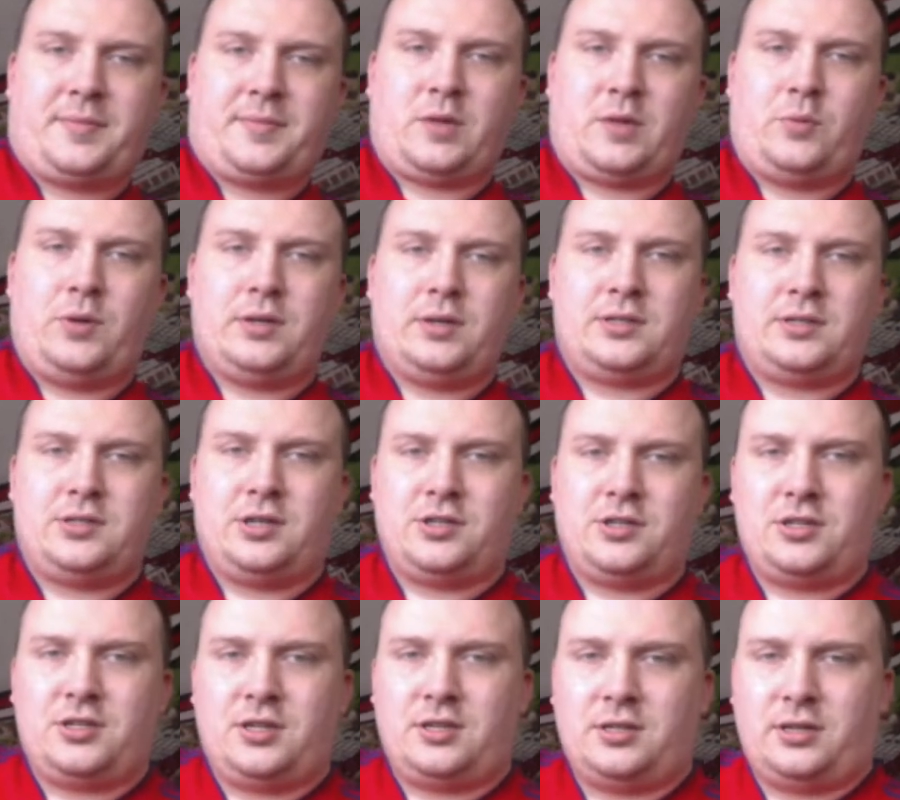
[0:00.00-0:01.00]
Won the toss
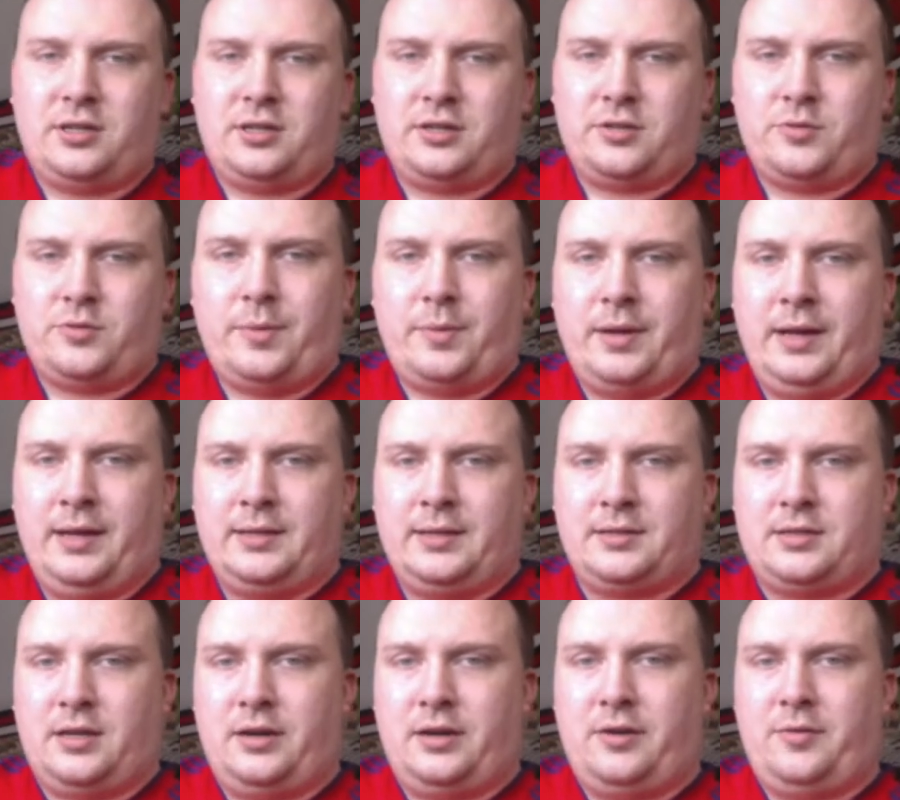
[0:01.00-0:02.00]
and decided to swap ends.
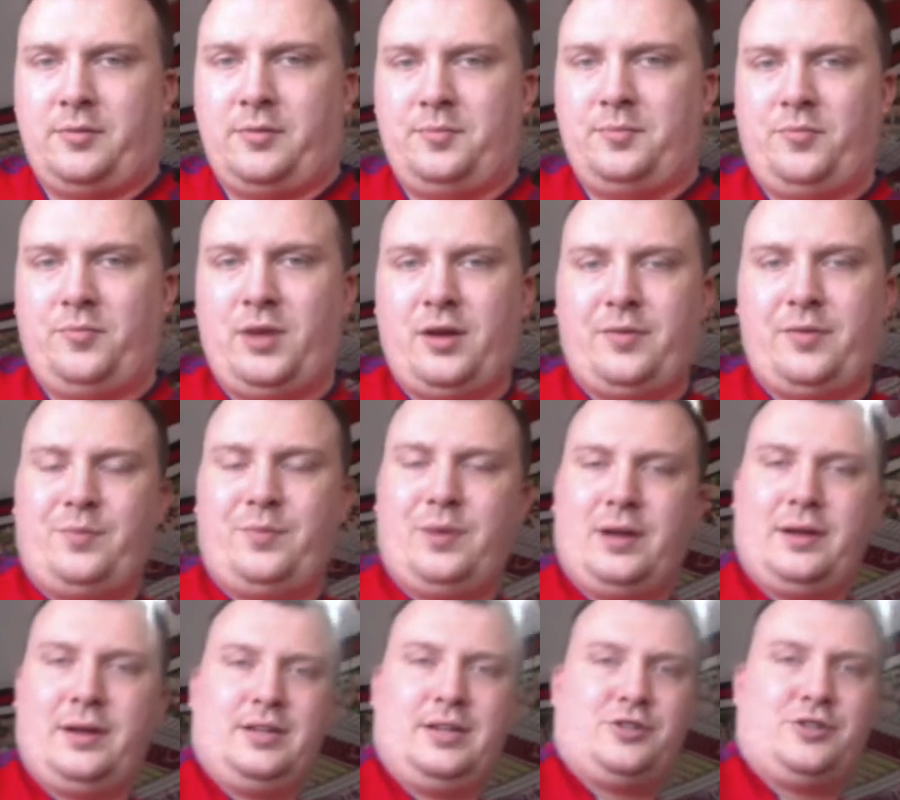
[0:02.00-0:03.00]
So where we were
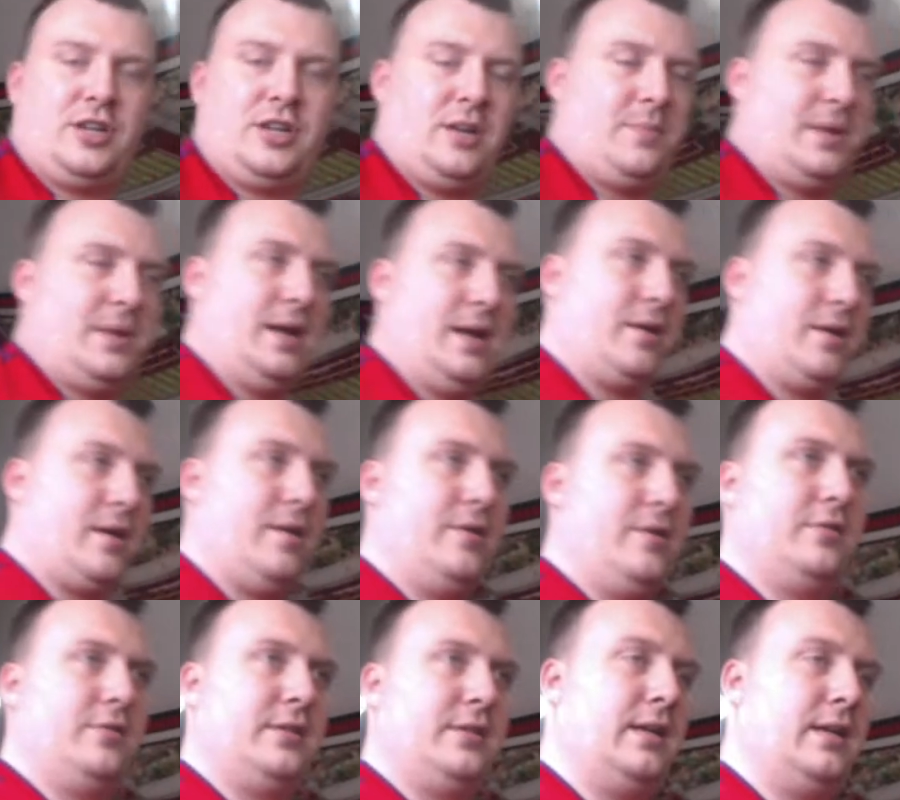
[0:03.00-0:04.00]
initially coming out, going
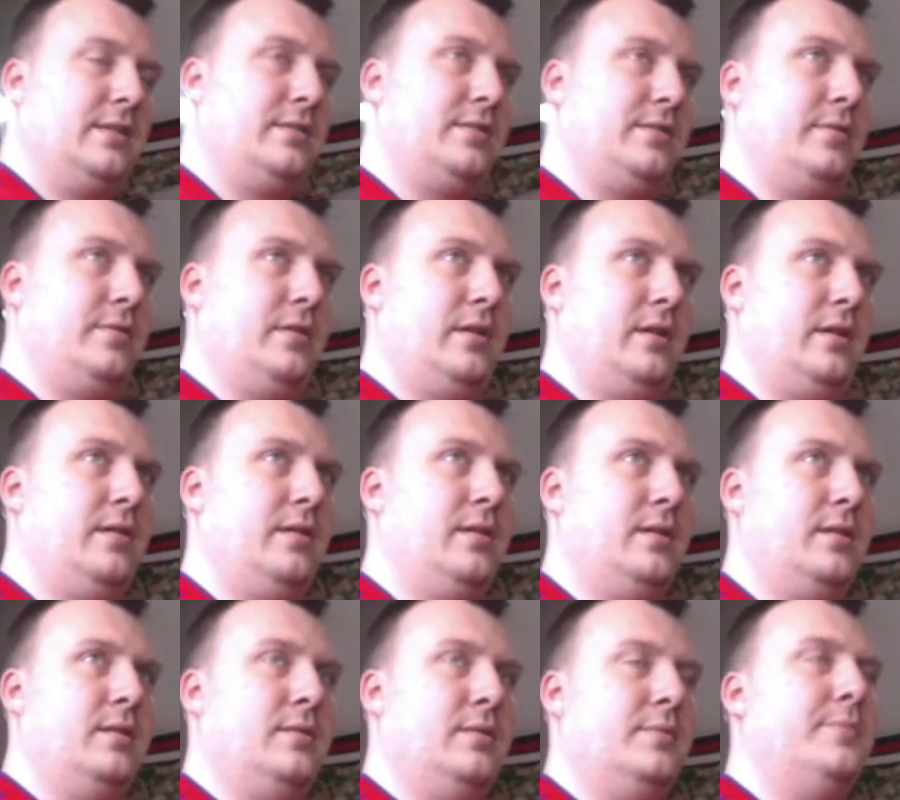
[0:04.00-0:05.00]
on down to
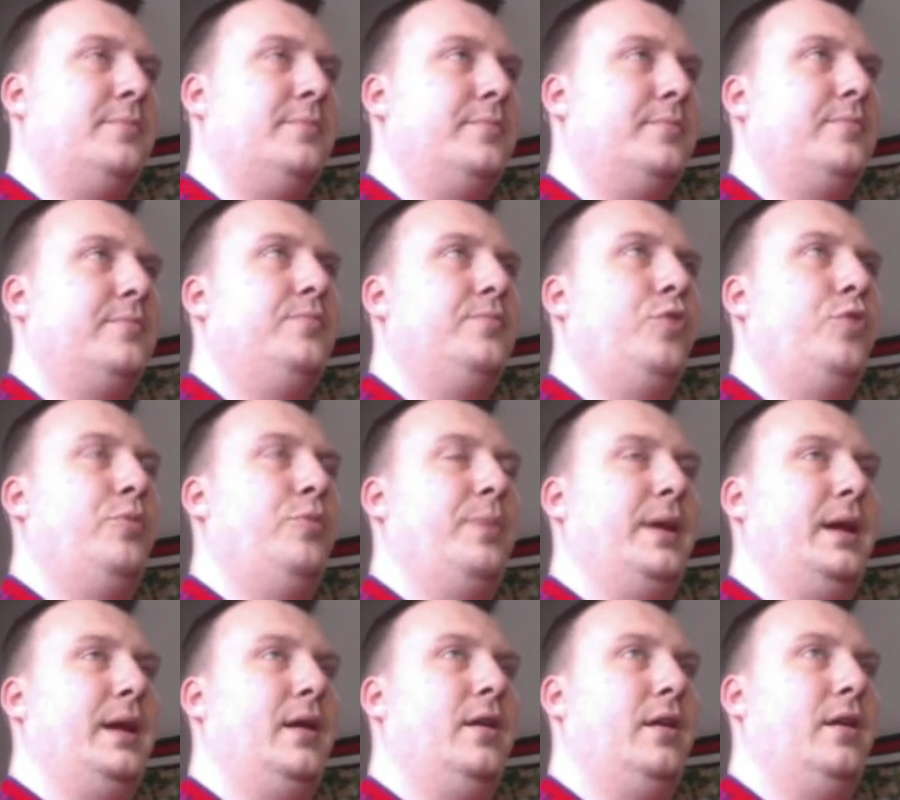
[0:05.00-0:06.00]
what would be
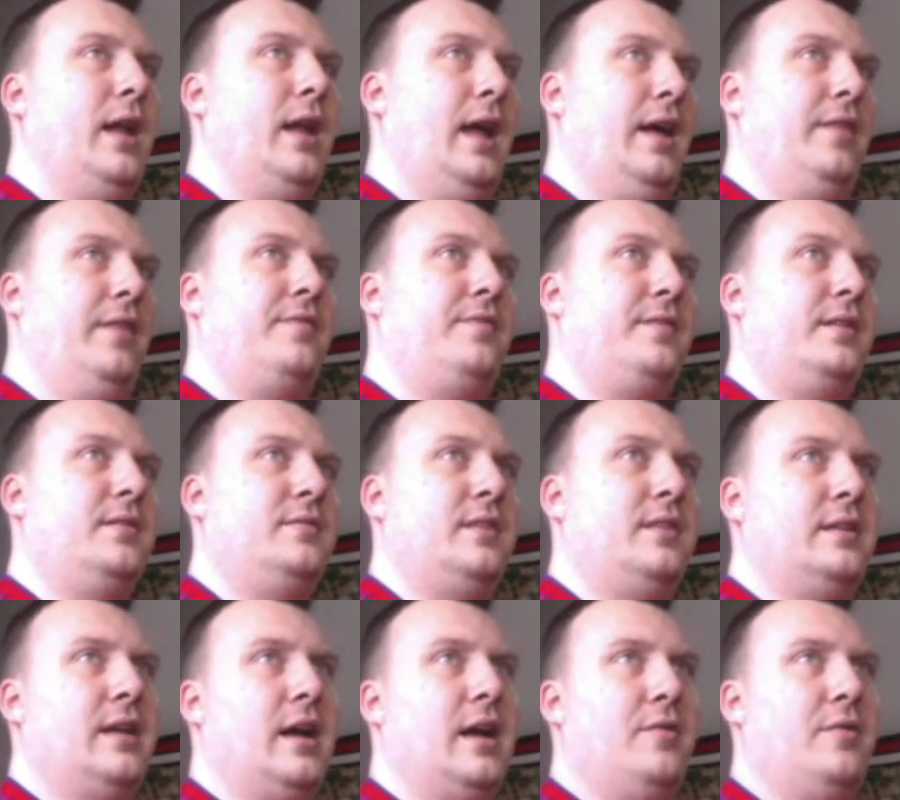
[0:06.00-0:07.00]
our left, and
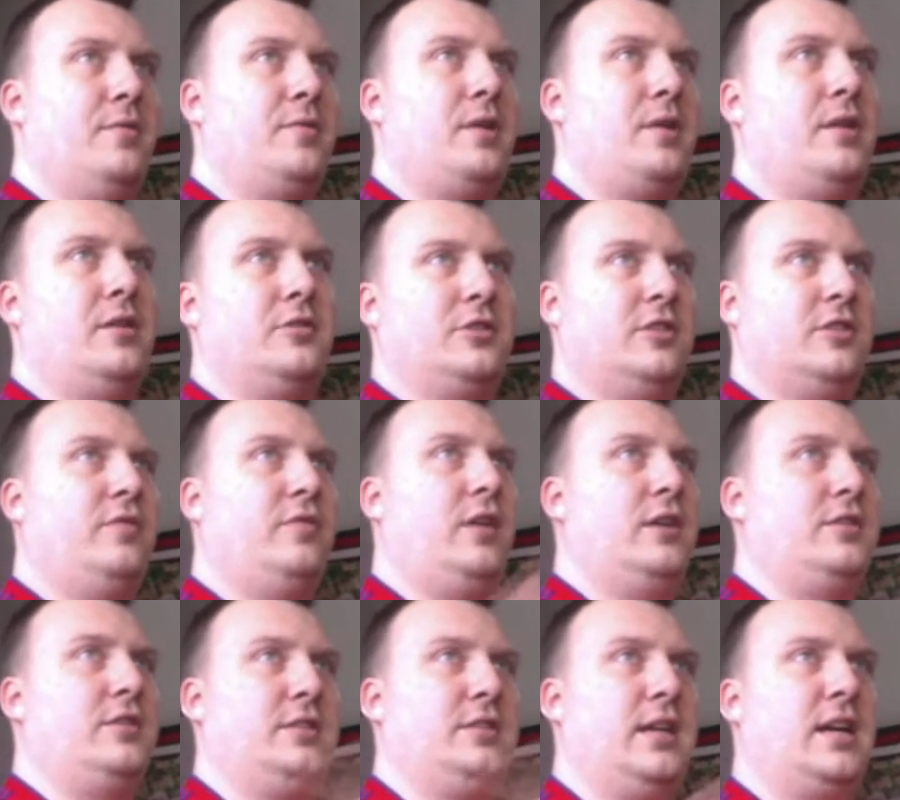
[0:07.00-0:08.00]
now going on to the right.
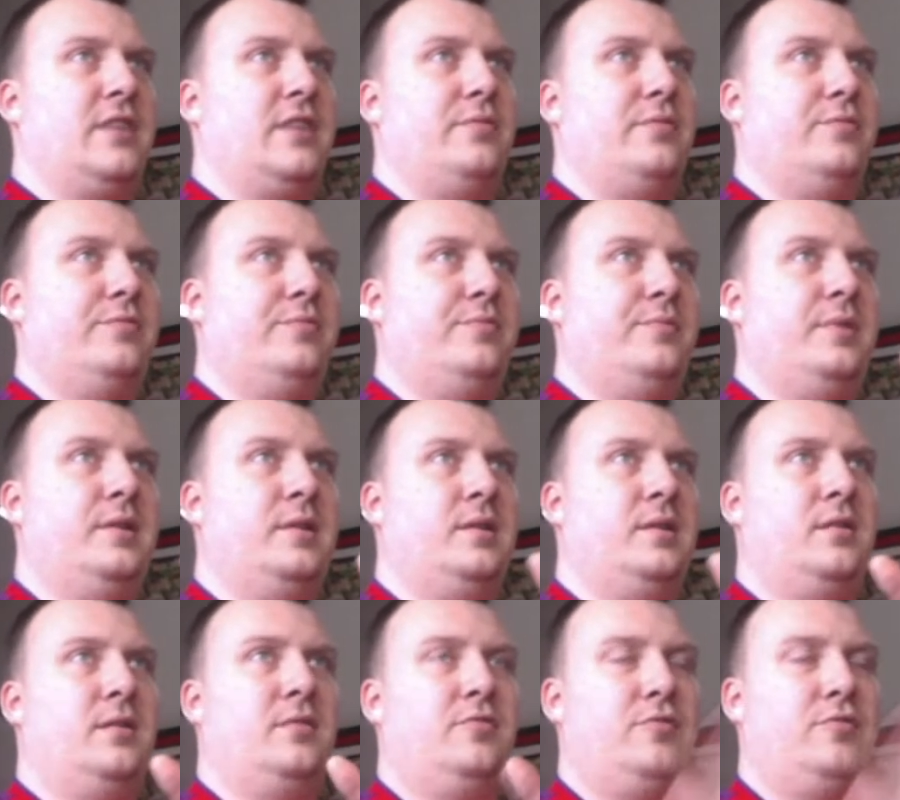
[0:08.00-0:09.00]
So attacking from
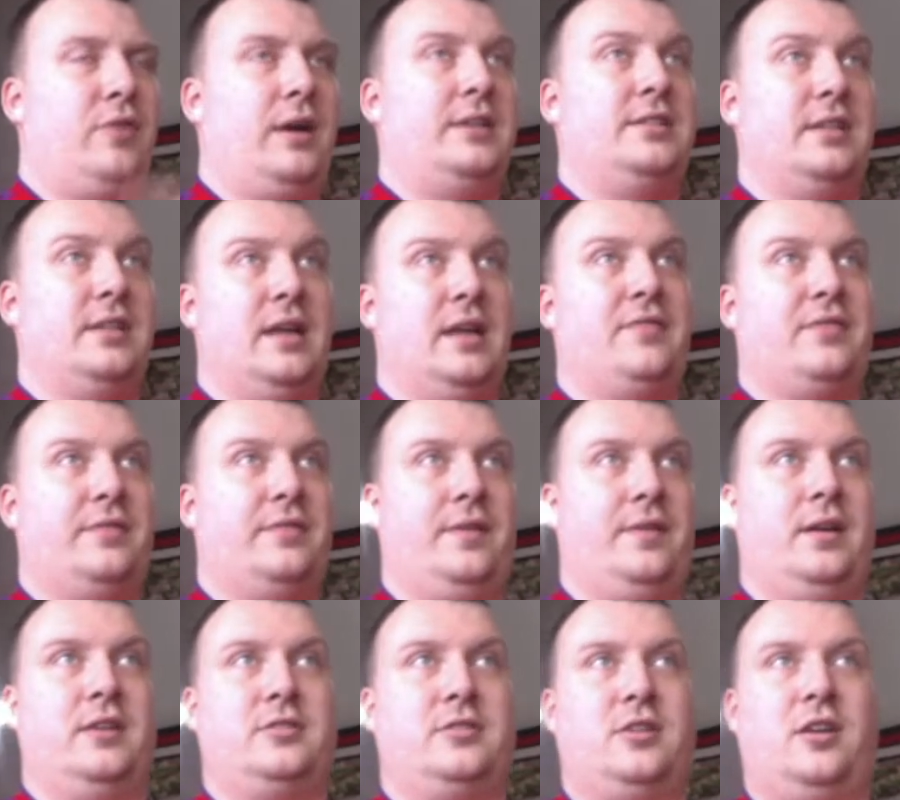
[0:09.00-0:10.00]
right to left in the
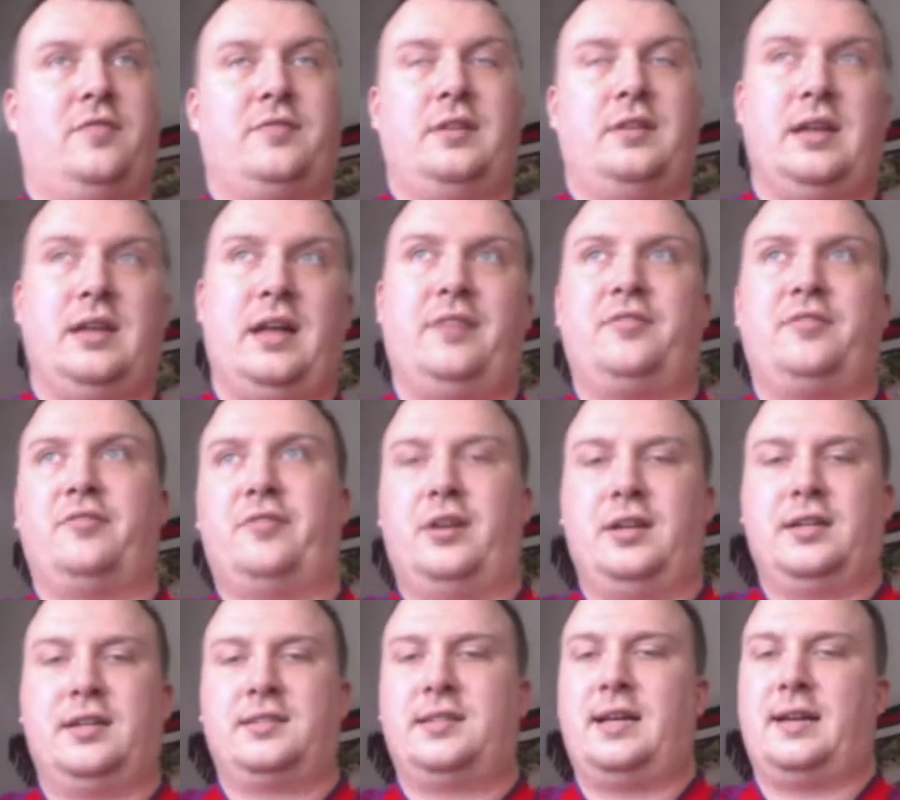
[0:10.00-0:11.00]
first half, then left to right in
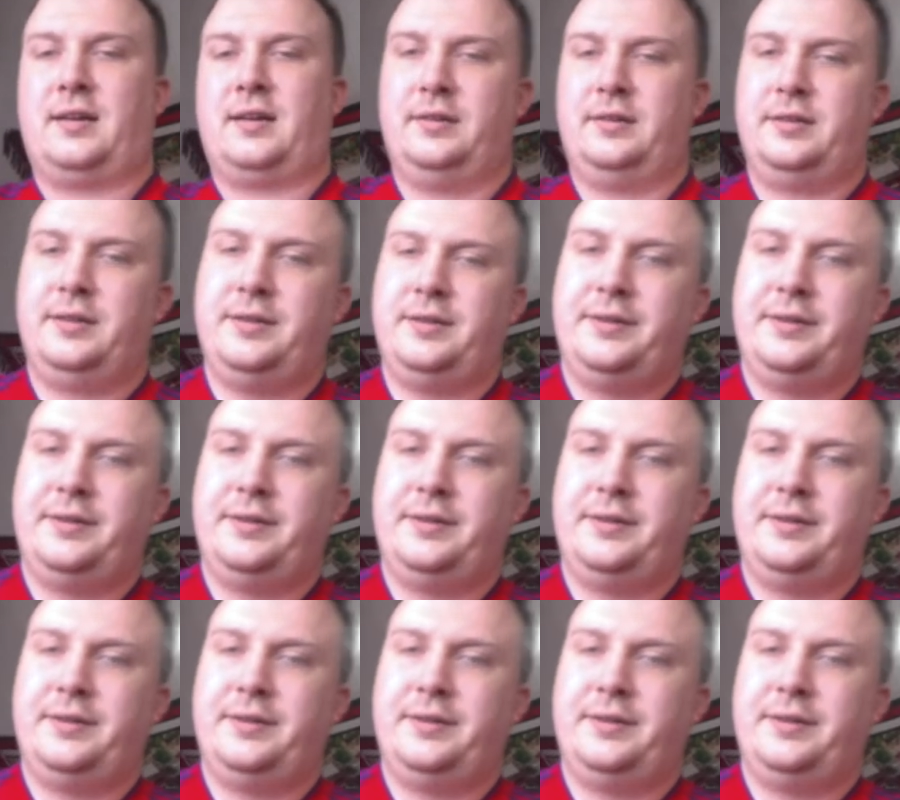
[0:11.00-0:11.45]
the second.